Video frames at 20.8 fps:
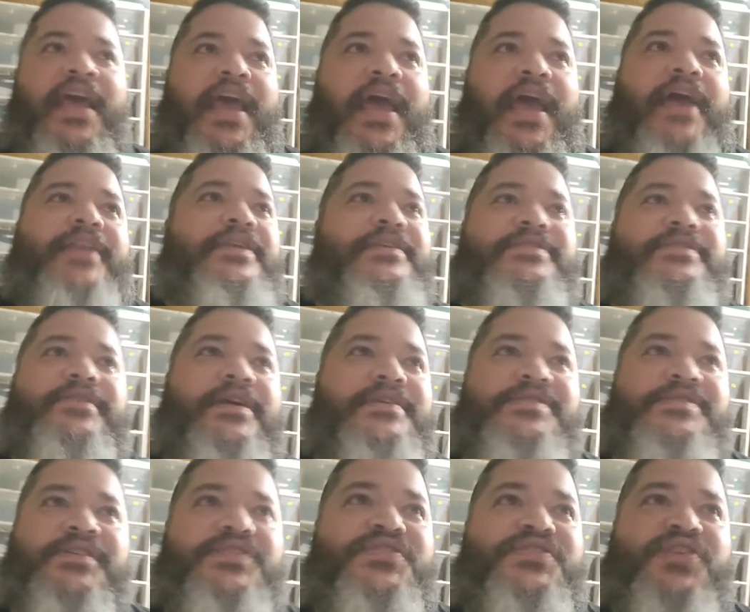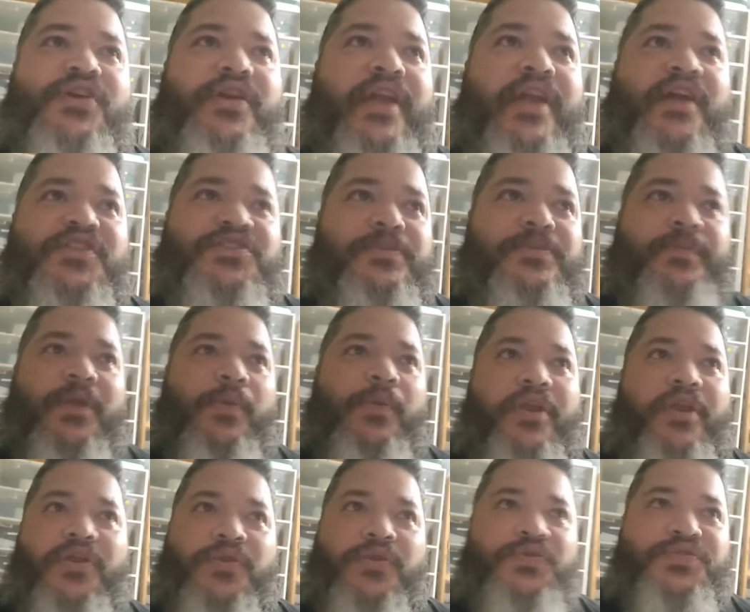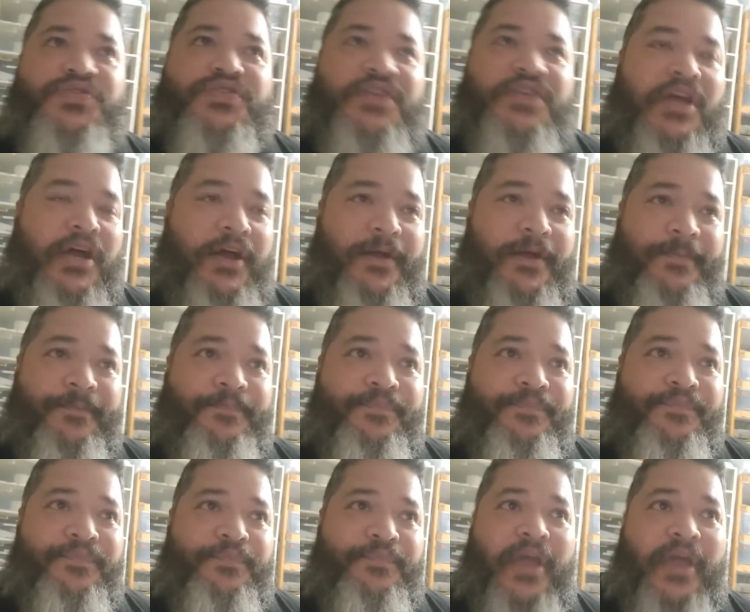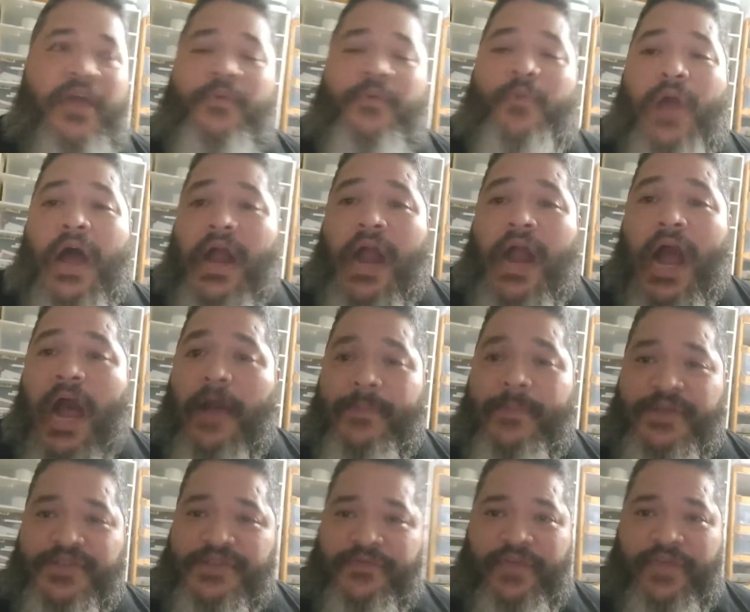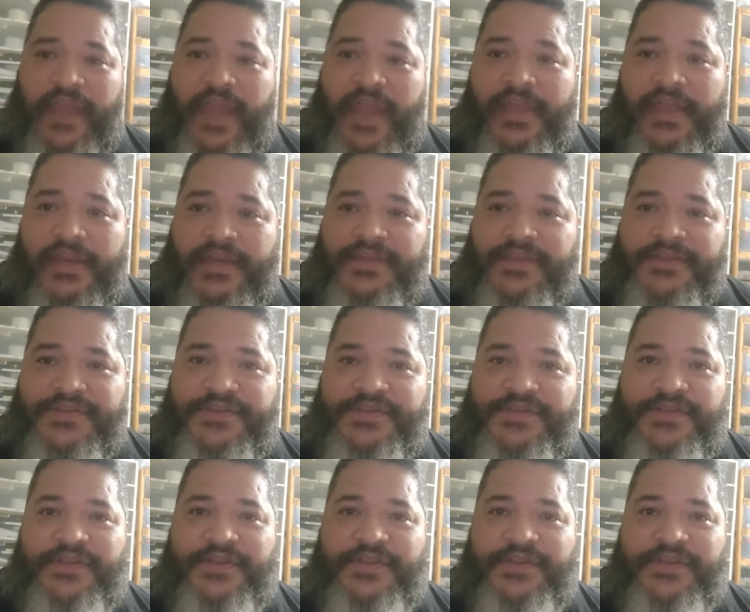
And this doesn't turn out to be one of those pet rock hobbies of the 80s.